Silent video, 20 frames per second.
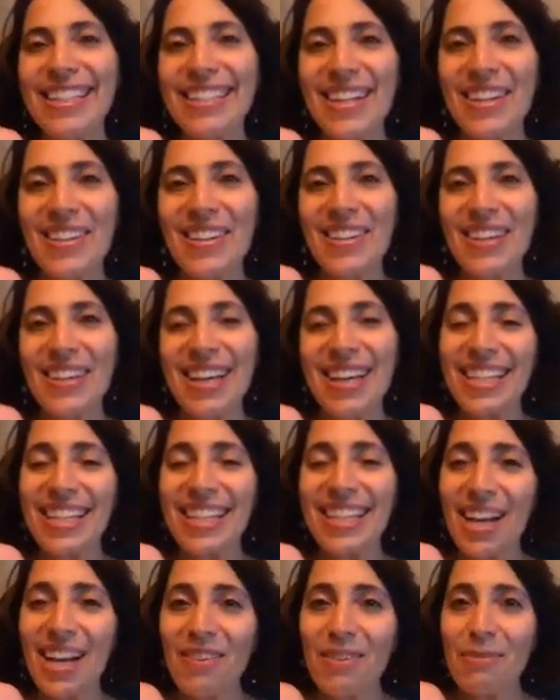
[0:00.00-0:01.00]
So,
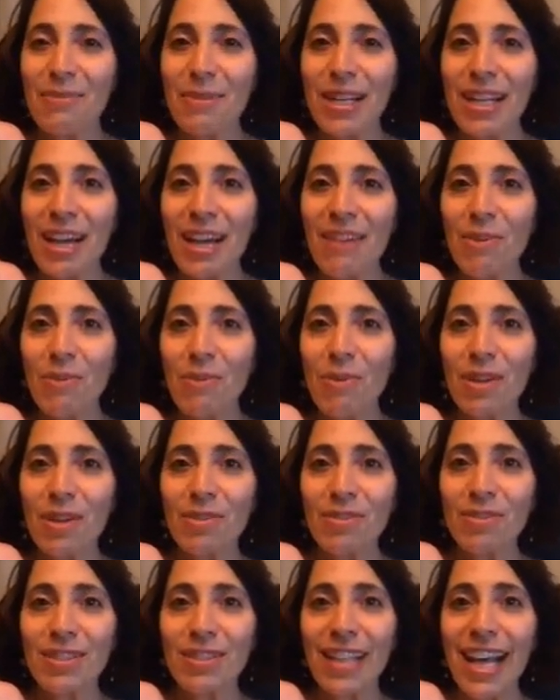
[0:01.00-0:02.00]
take care, everybody. Have a
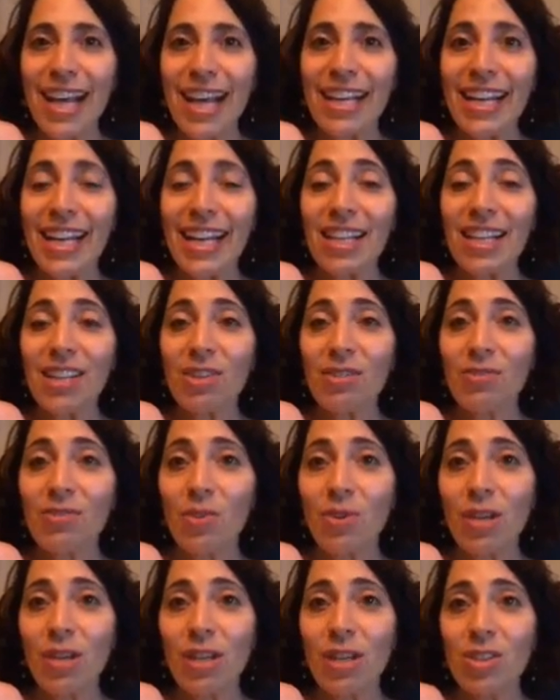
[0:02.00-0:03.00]
wonderful night. And I look
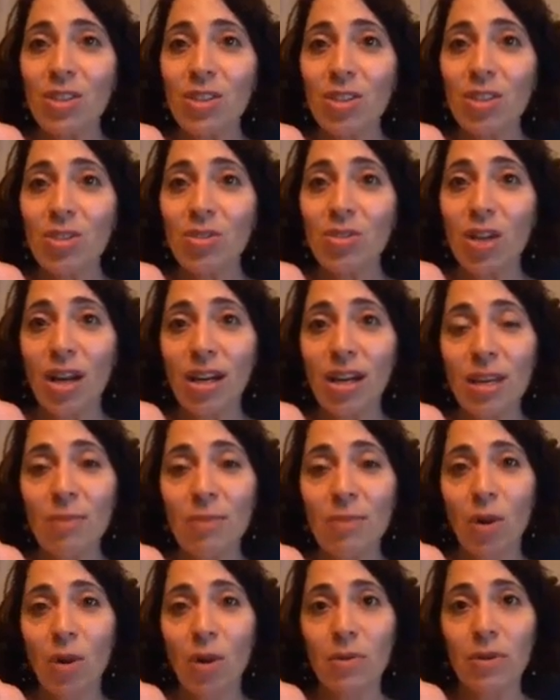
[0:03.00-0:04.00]
forward to
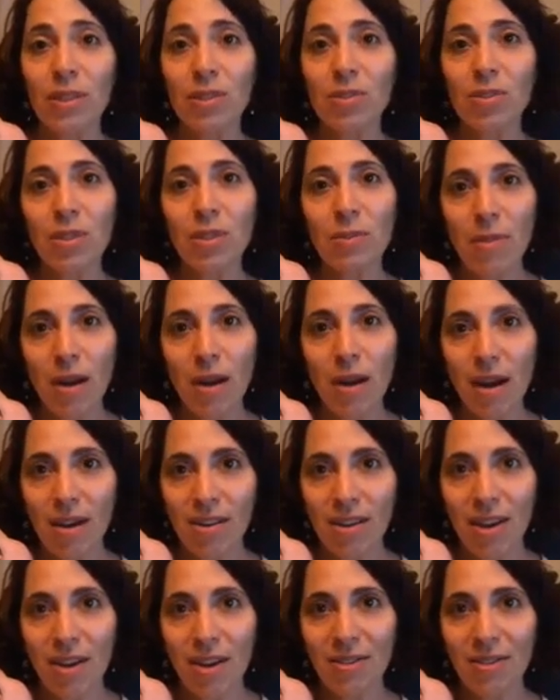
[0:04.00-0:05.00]
talking more with you
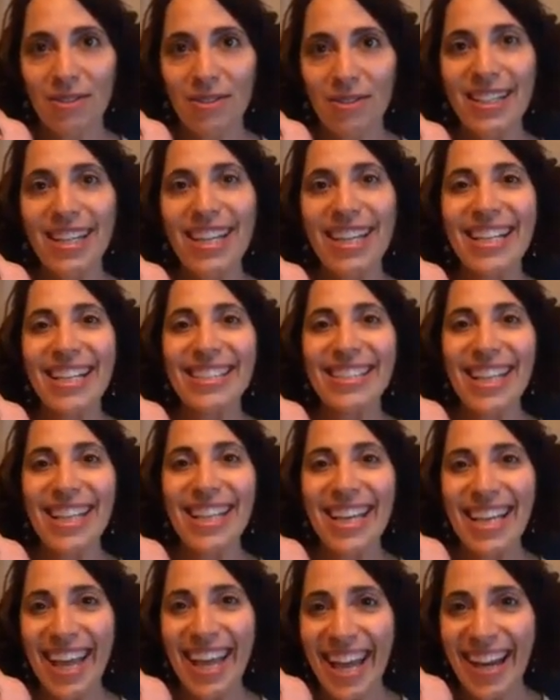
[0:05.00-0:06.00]
tomorrow.
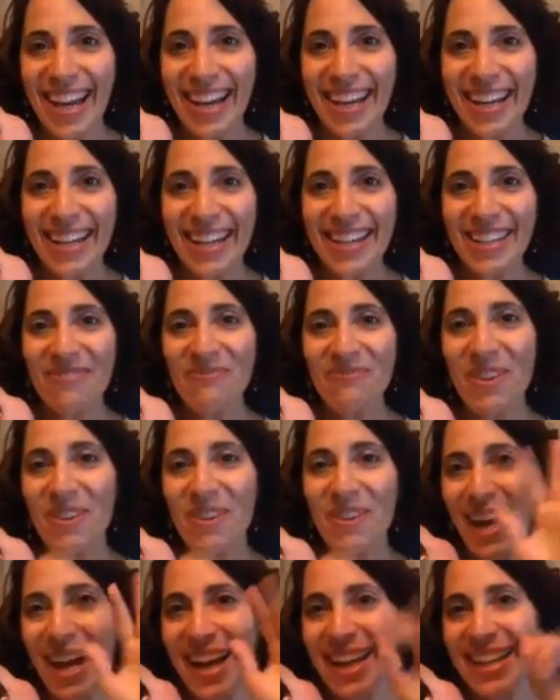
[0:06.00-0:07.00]
Take care.
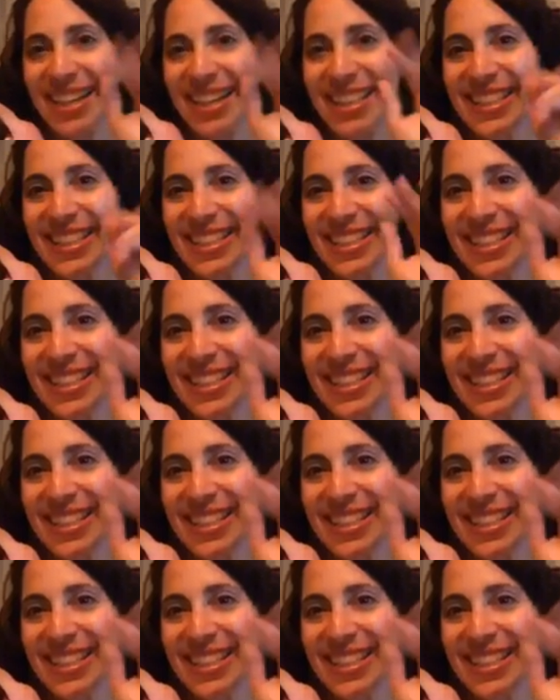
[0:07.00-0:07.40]
Bye-bye.